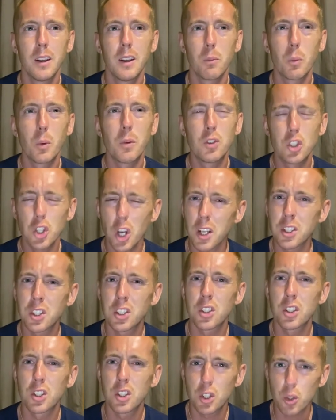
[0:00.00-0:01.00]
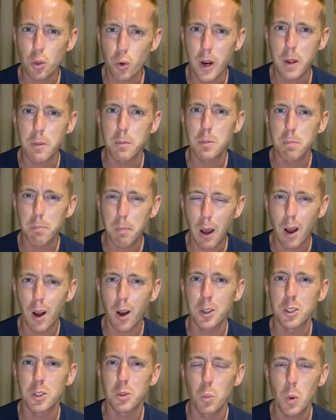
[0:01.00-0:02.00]
We've just scraped
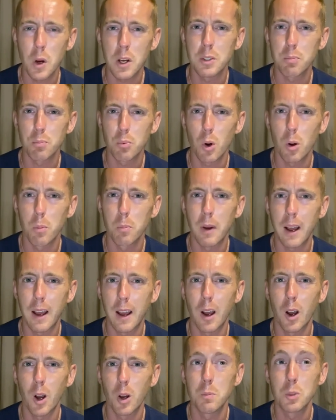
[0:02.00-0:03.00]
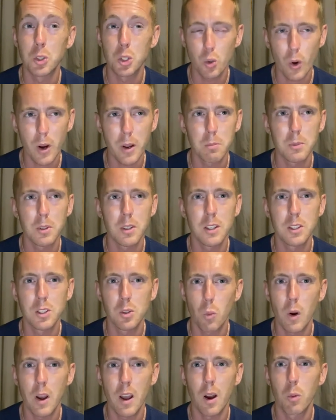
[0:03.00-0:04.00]
past West Brom at home. Scraped is the
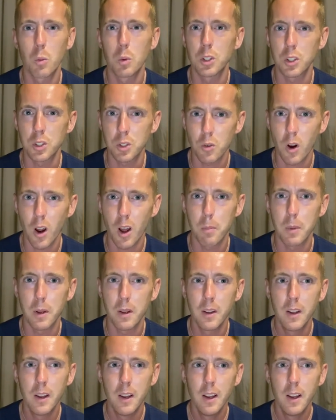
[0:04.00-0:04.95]
way I would describe it.